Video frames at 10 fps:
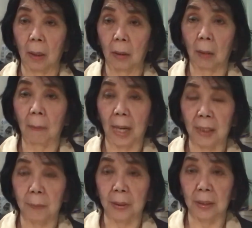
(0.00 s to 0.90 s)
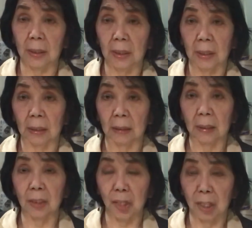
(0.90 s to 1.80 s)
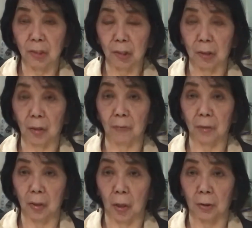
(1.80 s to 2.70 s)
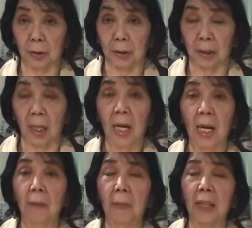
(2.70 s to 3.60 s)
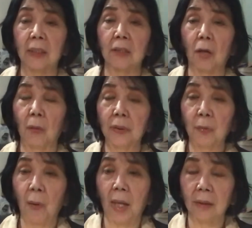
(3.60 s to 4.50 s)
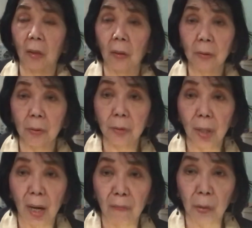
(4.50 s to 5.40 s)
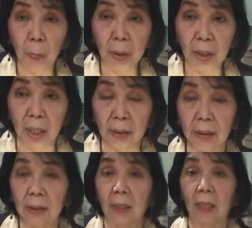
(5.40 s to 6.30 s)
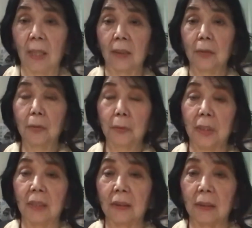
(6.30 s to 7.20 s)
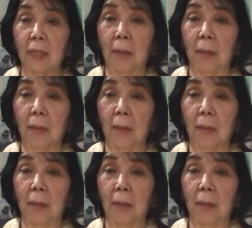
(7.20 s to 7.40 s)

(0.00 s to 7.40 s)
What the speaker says: abide by the suggestion of the doctor. But it's always wise also to have a witness to this